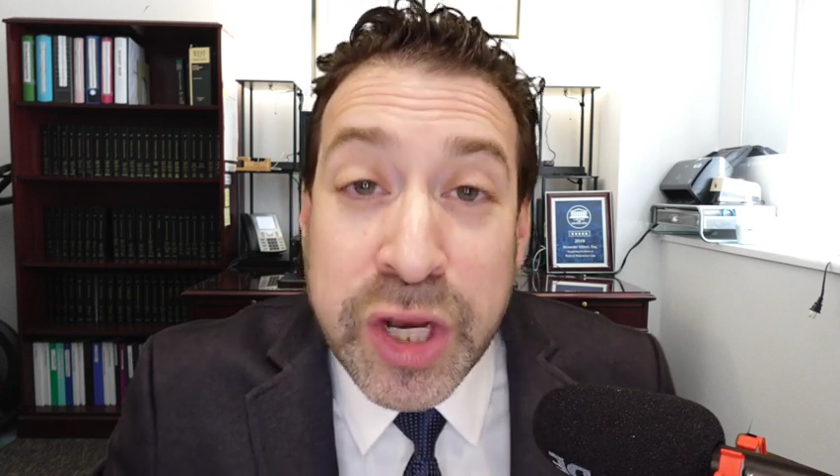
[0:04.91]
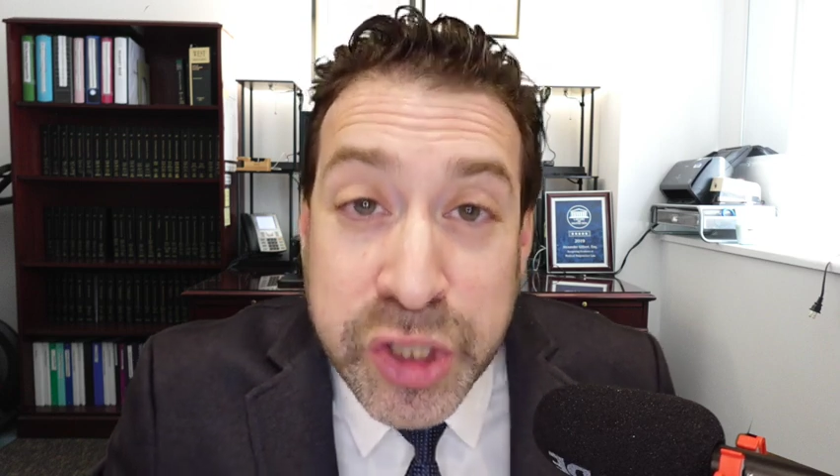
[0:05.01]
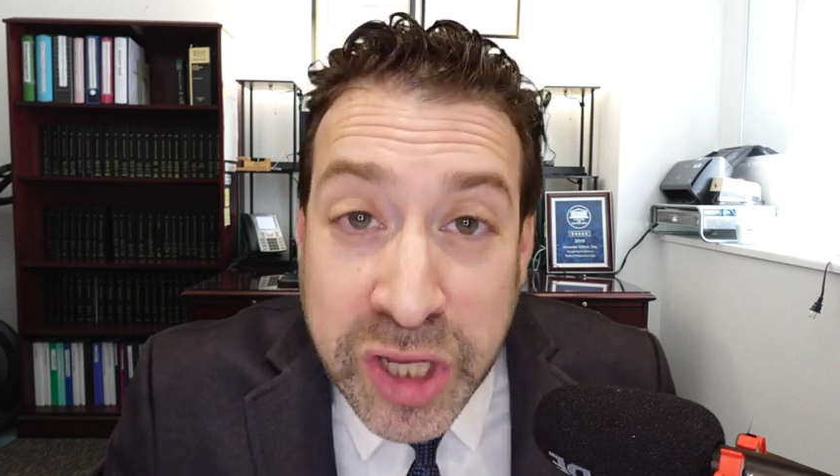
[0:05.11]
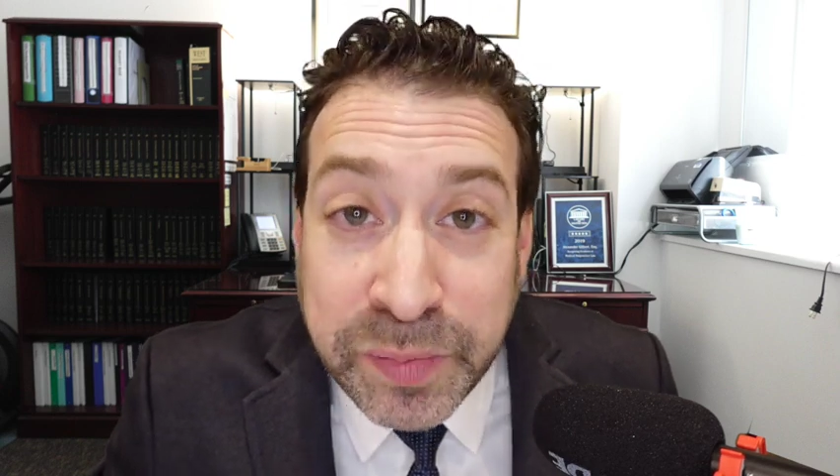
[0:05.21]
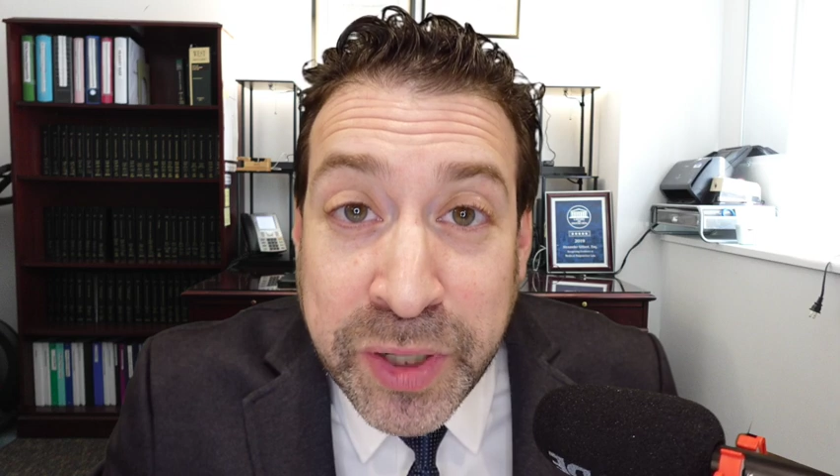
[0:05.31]

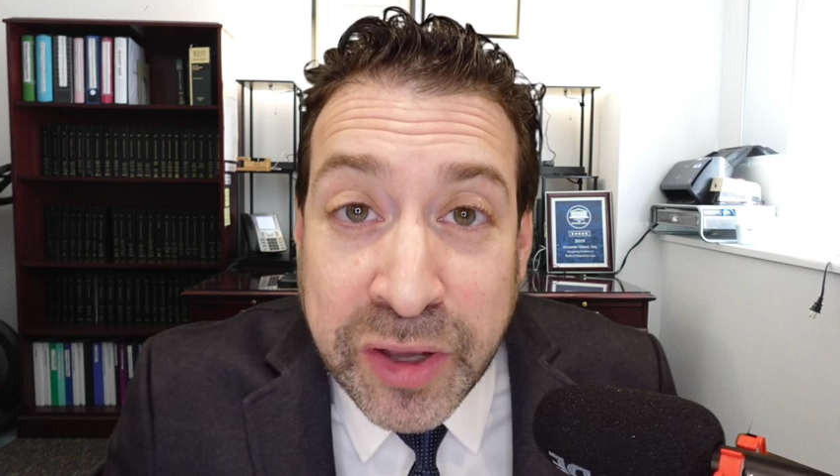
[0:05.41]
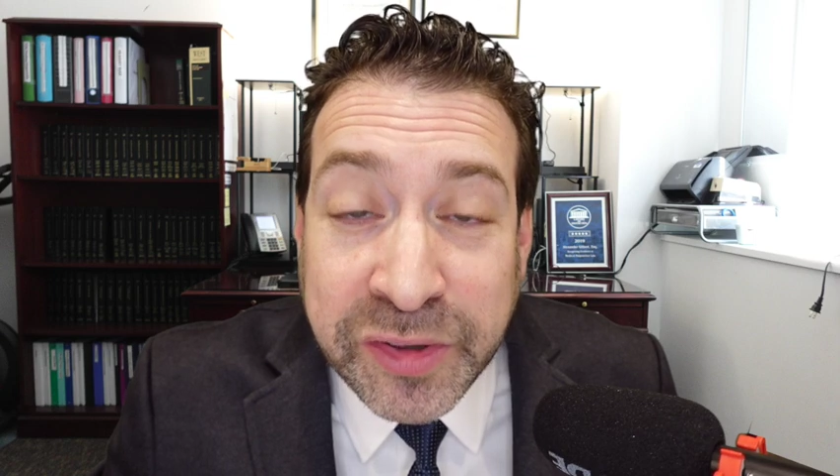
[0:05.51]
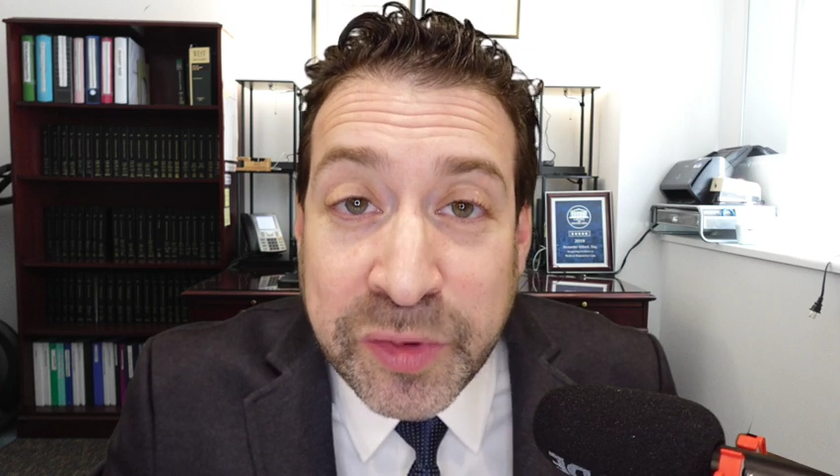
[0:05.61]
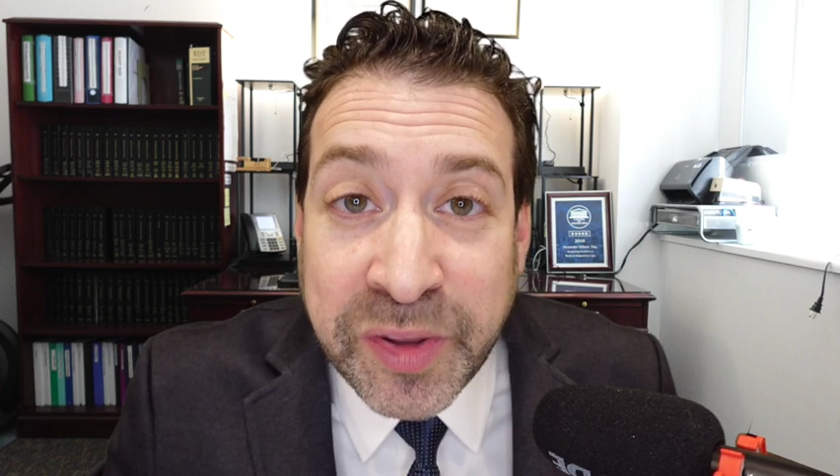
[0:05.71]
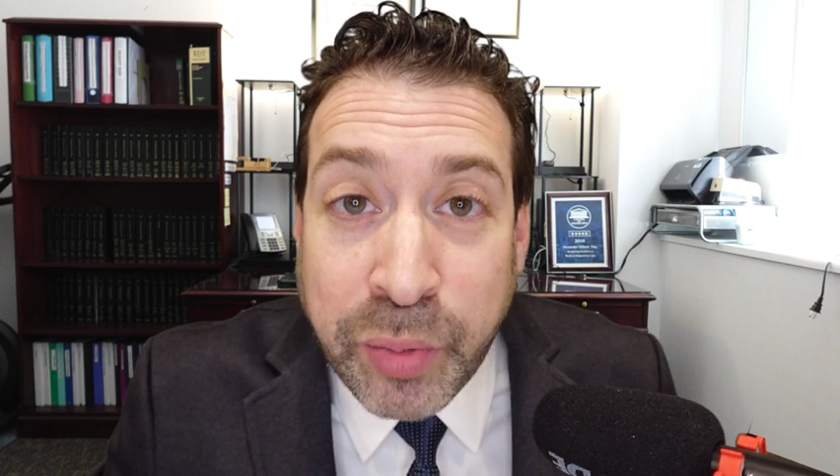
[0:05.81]
just
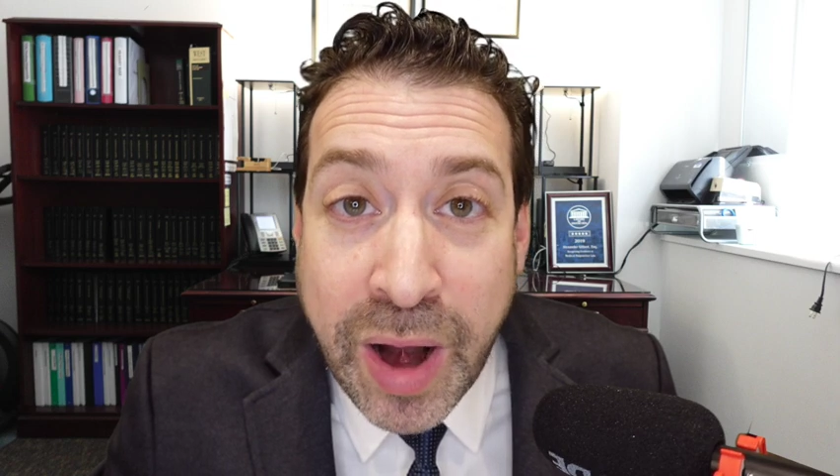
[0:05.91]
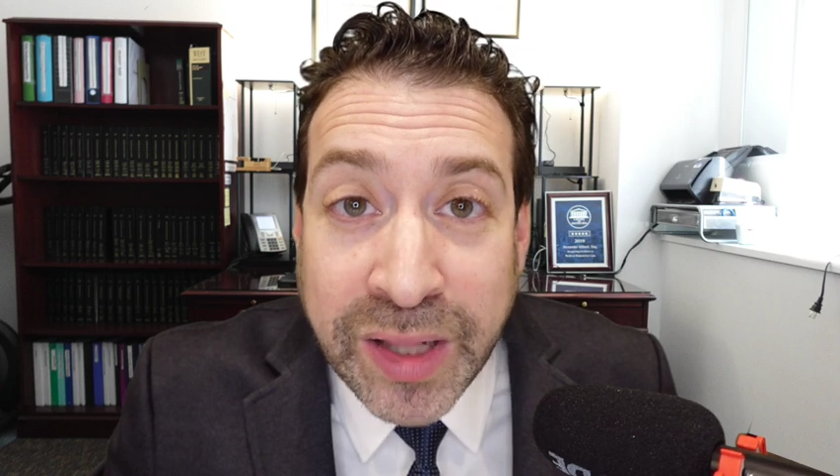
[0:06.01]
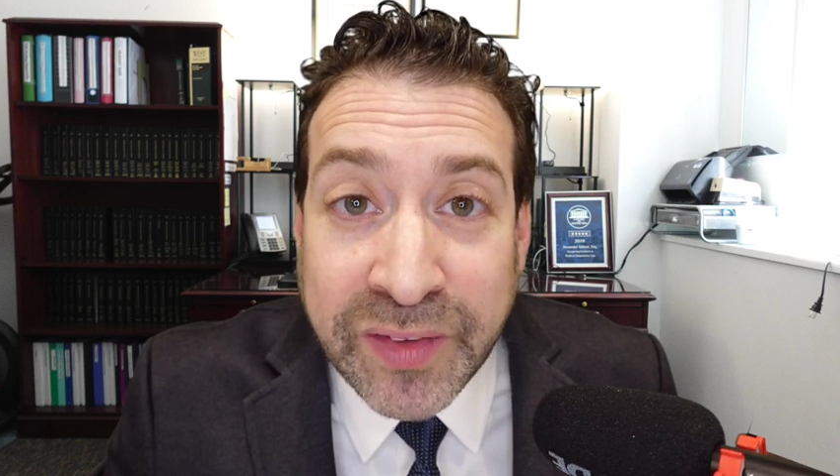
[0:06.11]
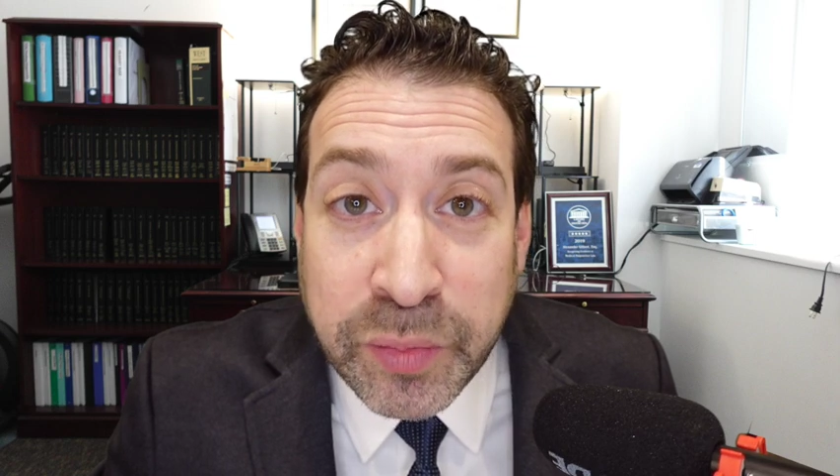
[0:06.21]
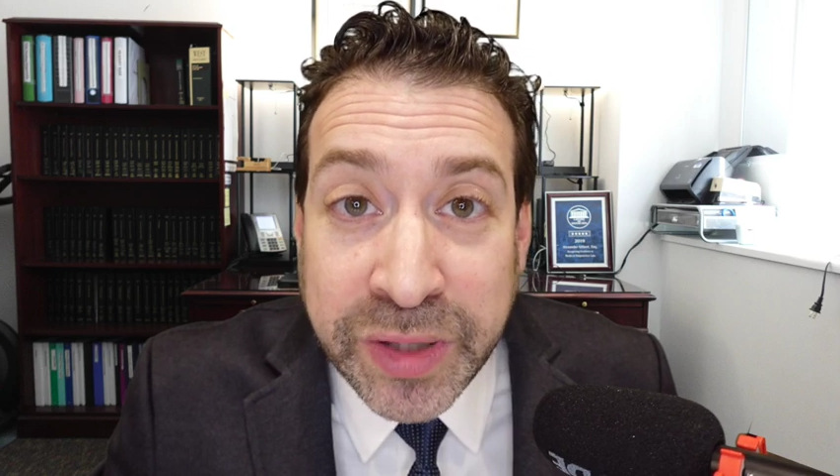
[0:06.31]
because it was the
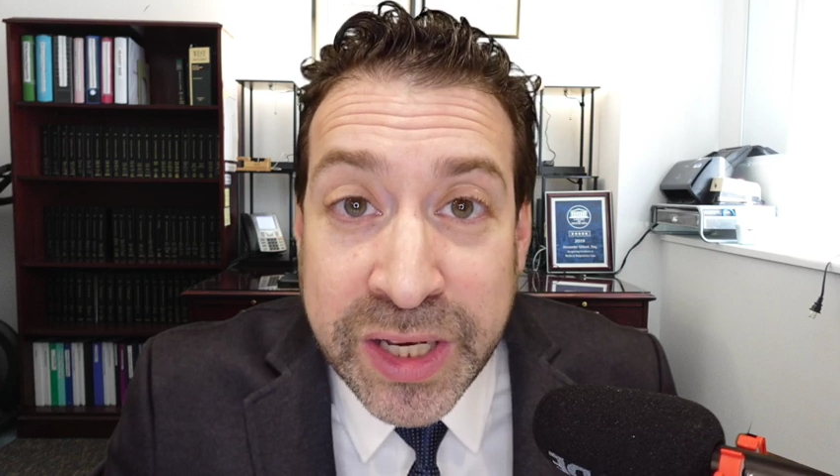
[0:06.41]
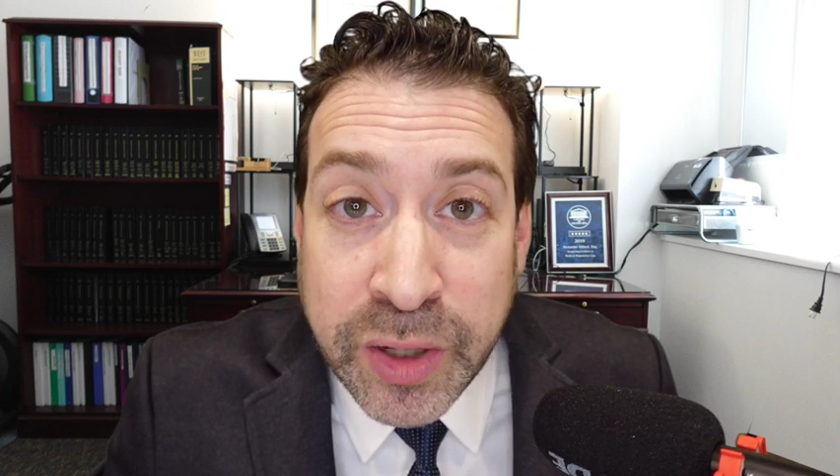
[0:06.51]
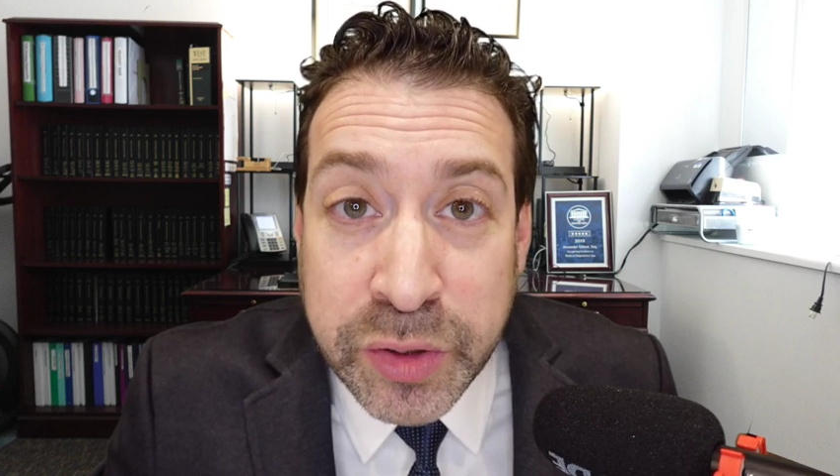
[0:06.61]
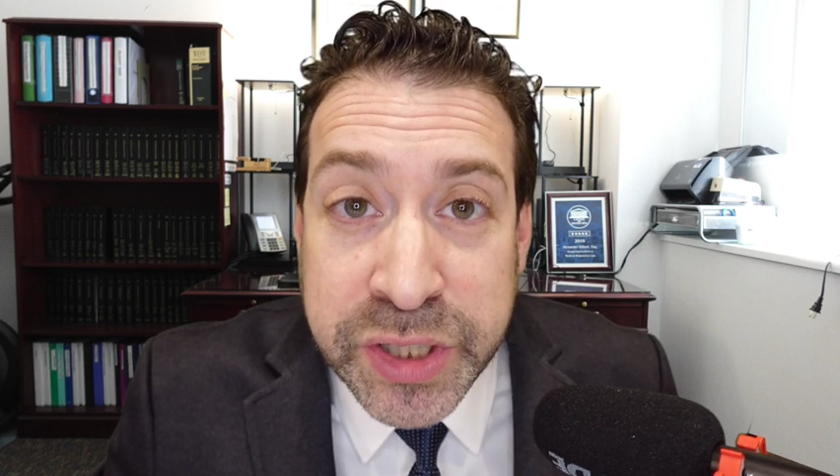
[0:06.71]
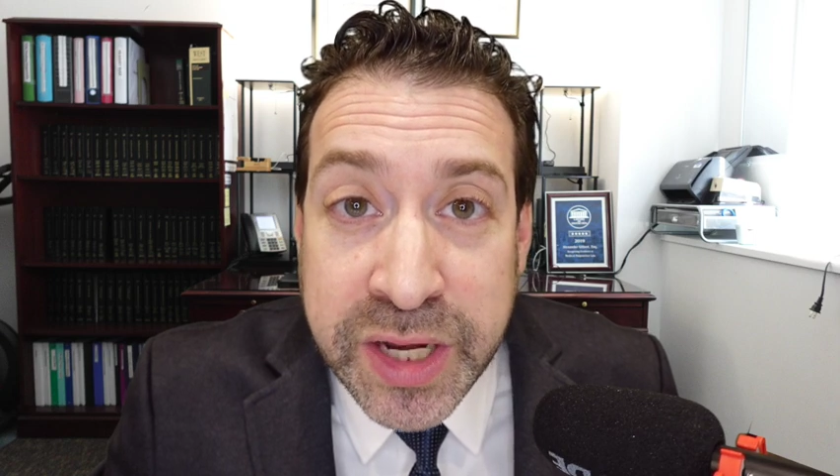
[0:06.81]
product of a plea
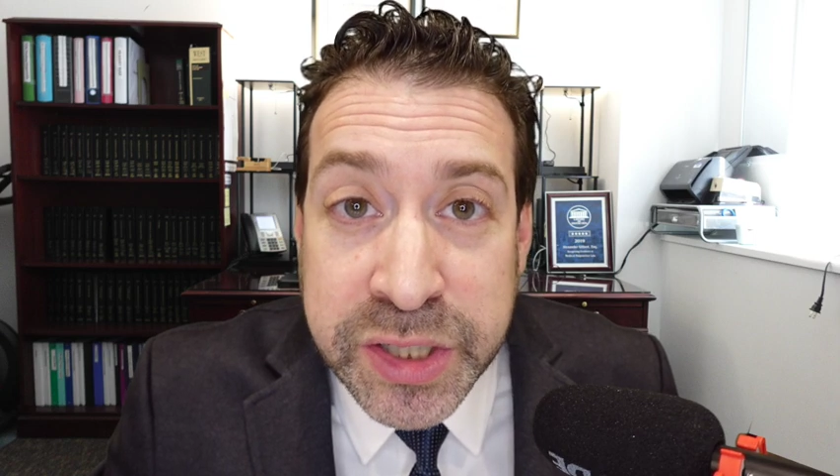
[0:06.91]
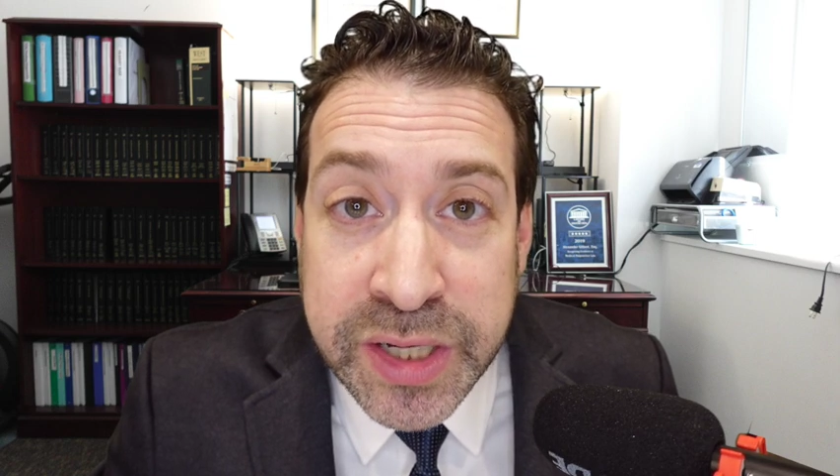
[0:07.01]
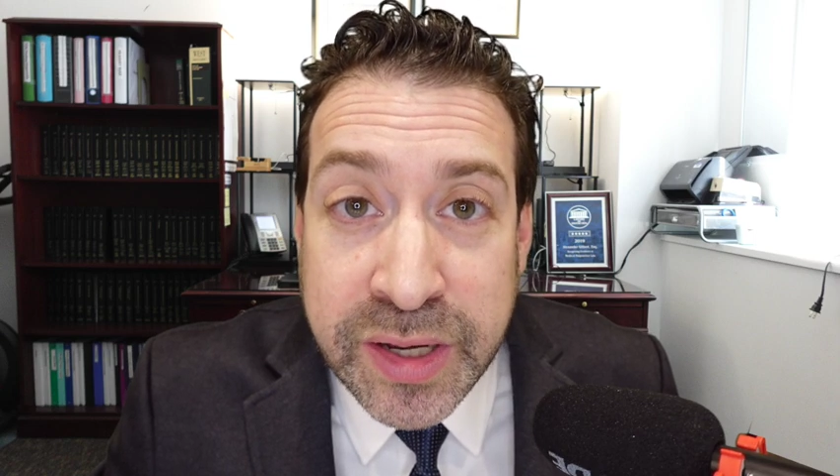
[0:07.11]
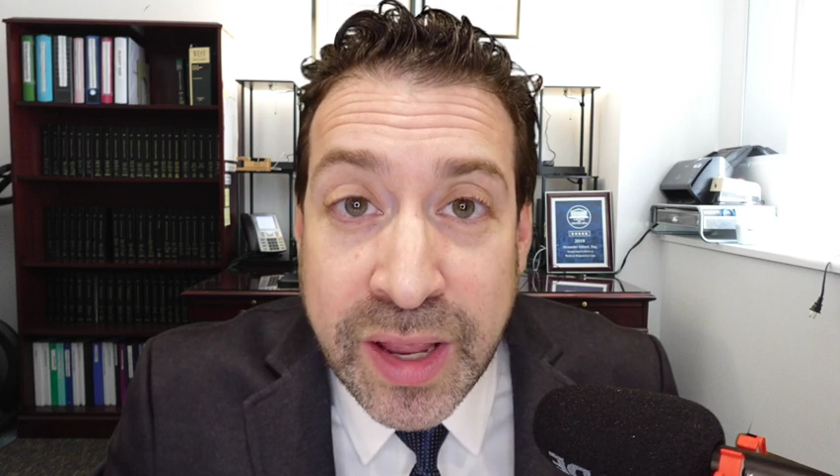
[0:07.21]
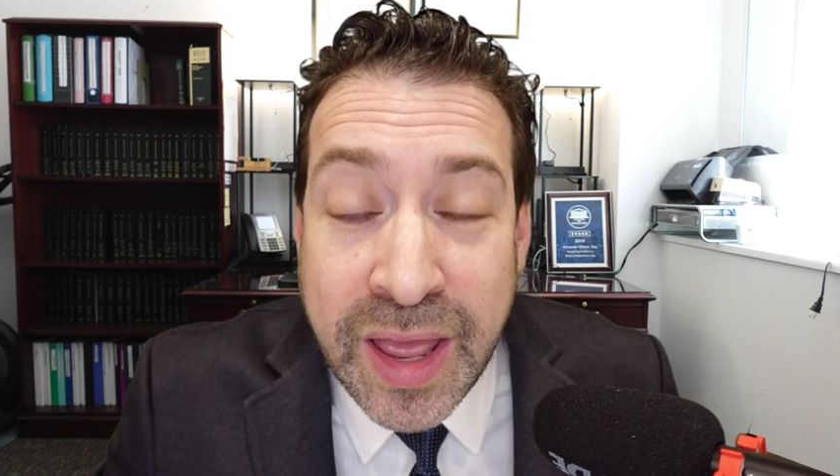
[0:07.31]

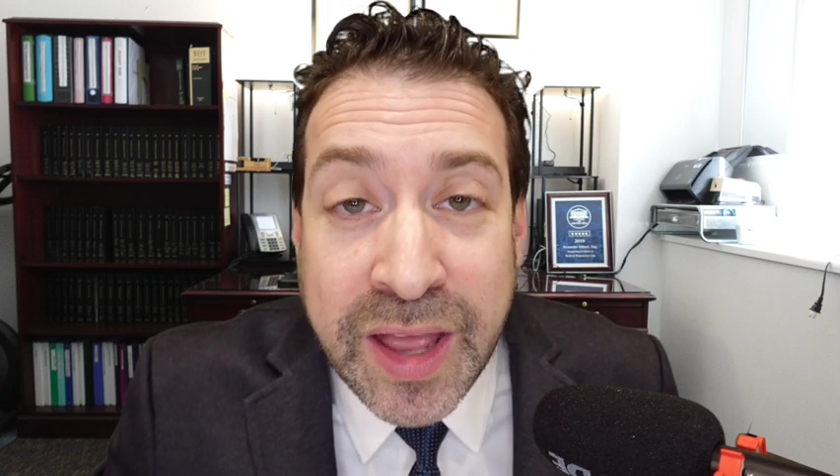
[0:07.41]
negotiation?